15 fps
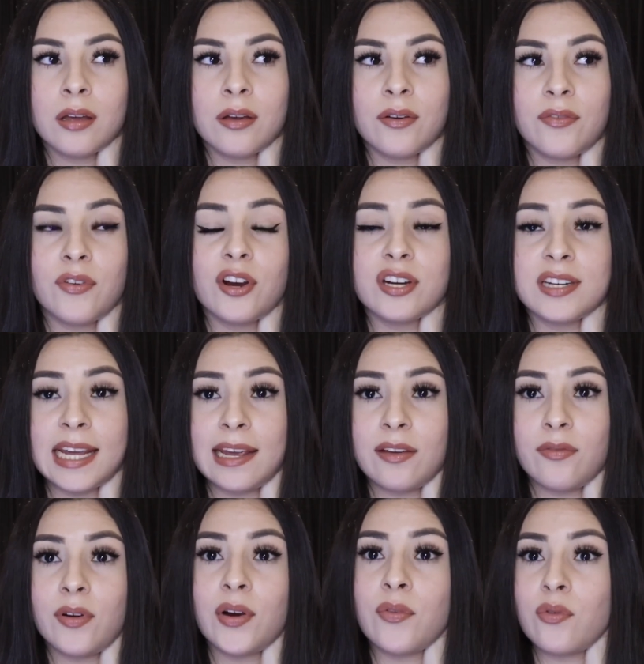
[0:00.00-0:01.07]
for
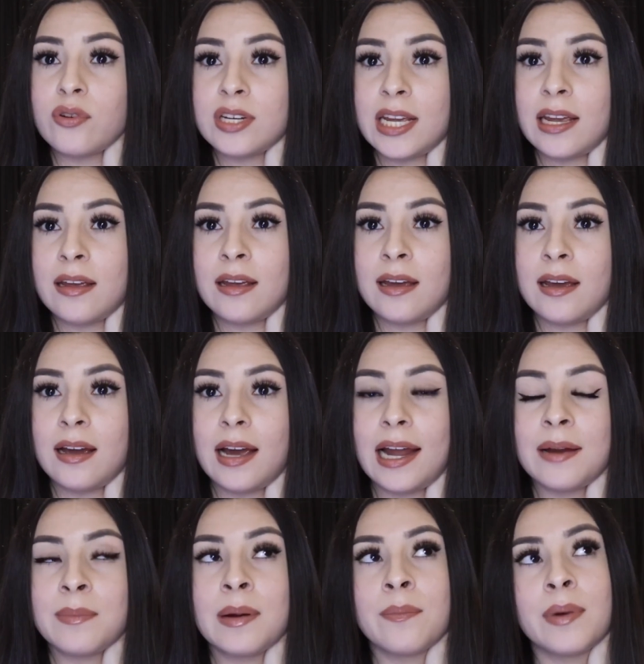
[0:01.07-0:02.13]
a full day. I
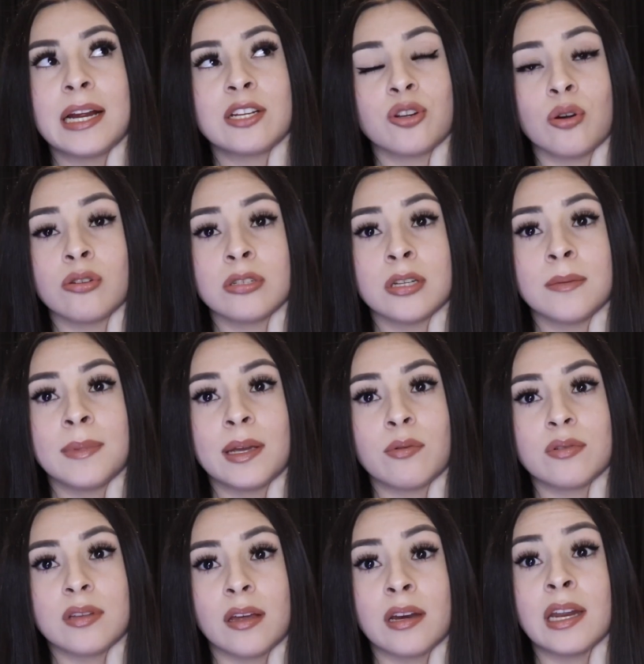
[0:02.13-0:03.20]
remember I told them it
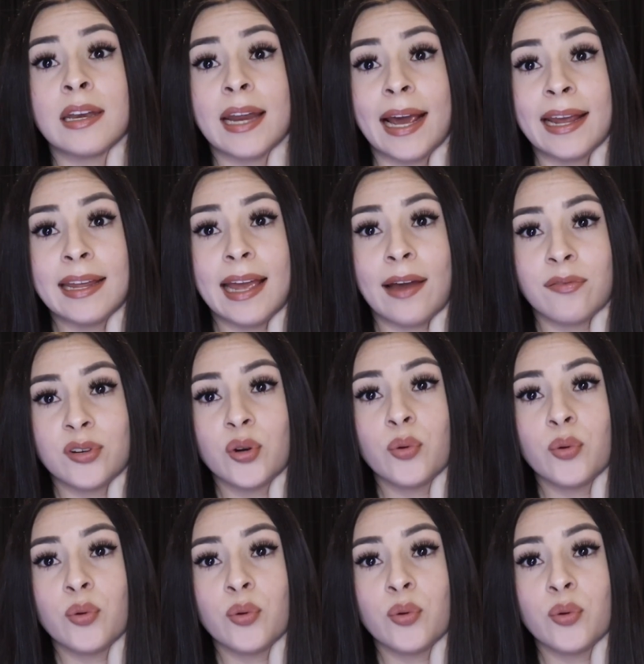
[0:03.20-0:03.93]
was on a night after